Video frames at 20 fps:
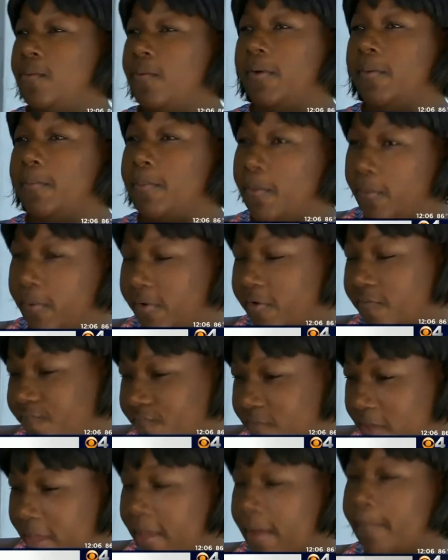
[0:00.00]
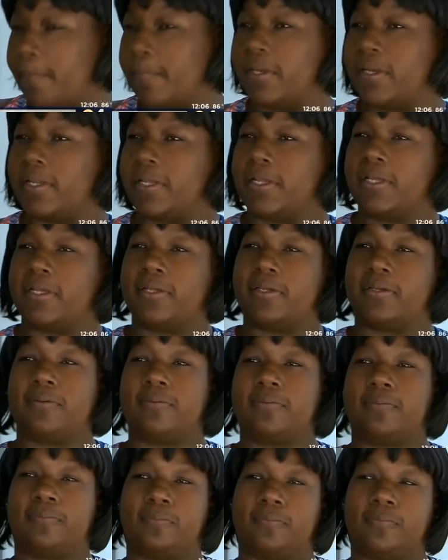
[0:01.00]
he wanted to be with the
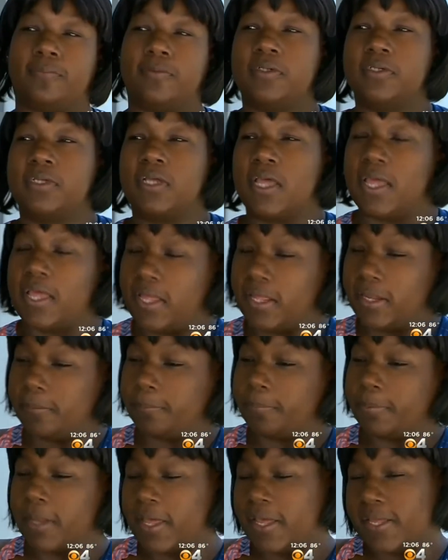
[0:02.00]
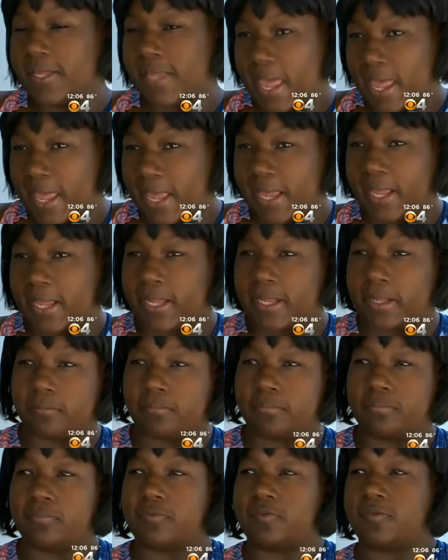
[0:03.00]
family and play
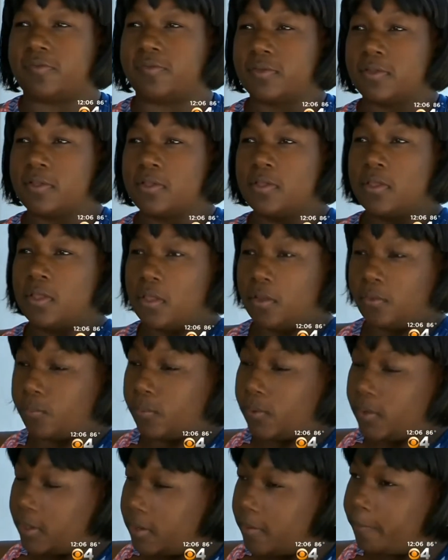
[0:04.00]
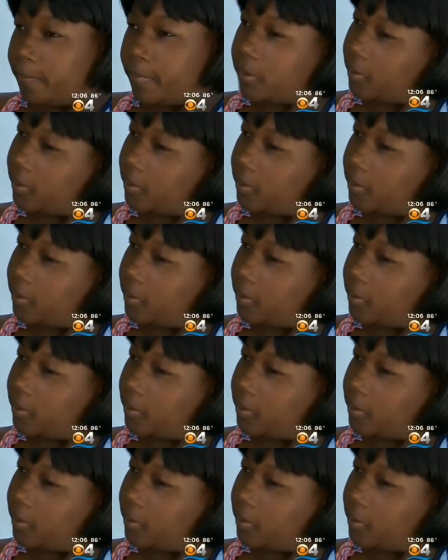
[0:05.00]
games yeah. and read a